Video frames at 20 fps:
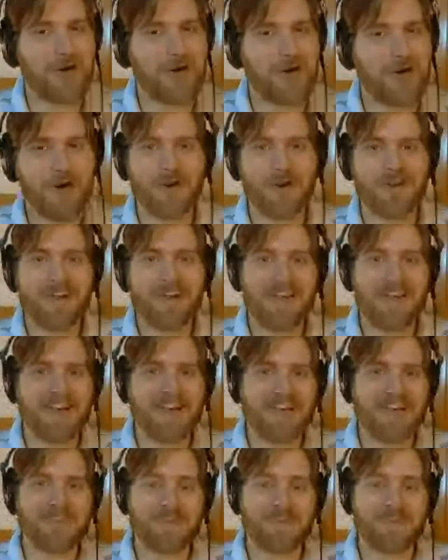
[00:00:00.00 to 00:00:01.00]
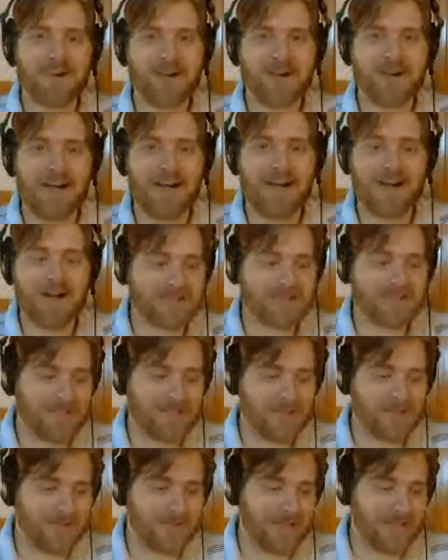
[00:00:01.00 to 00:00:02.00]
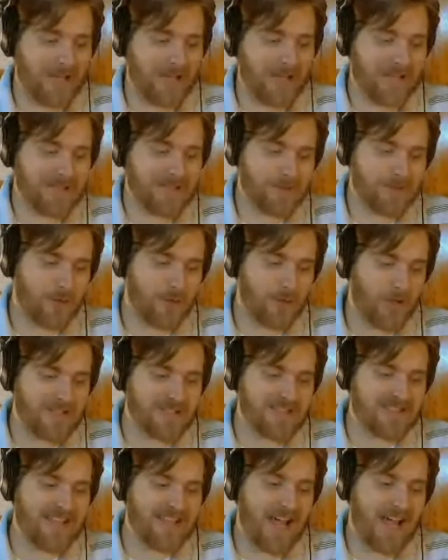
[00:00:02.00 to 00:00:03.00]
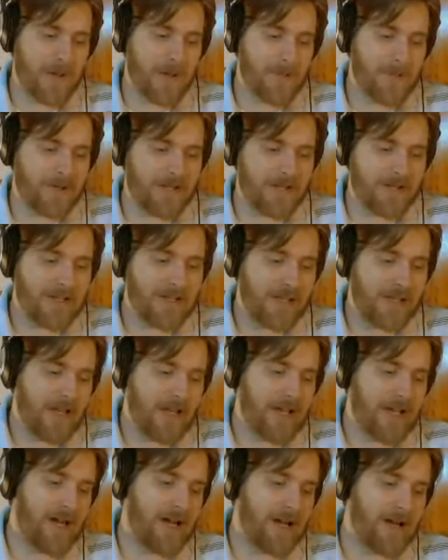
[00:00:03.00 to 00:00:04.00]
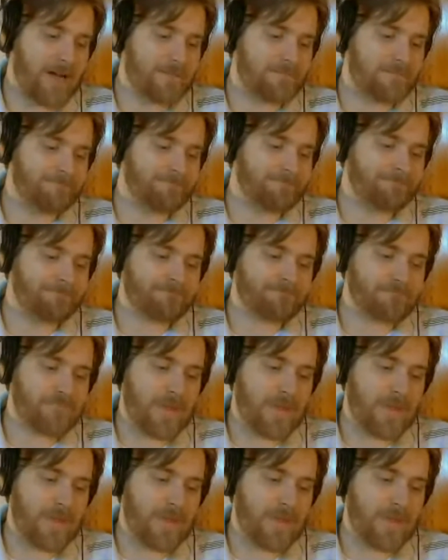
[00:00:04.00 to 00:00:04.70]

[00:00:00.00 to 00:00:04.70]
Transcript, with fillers: hard to figure it out. So yeah, so all this is happening. Um,